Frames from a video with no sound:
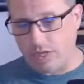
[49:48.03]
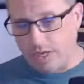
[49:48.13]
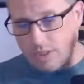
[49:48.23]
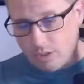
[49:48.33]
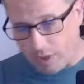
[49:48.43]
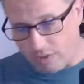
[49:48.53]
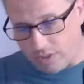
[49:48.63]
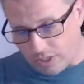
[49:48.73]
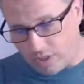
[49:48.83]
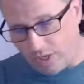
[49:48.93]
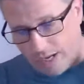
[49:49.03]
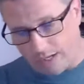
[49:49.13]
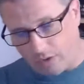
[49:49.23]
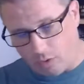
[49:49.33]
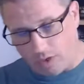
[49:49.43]
Tomorrow's yesterday and
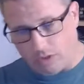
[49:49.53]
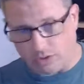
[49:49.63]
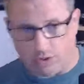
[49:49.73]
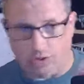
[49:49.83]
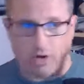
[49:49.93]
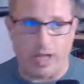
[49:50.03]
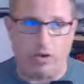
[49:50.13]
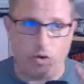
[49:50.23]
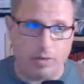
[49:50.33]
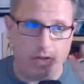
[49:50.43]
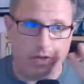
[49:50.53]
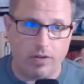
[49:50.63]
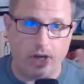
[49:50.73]
Court Martial. So there'll be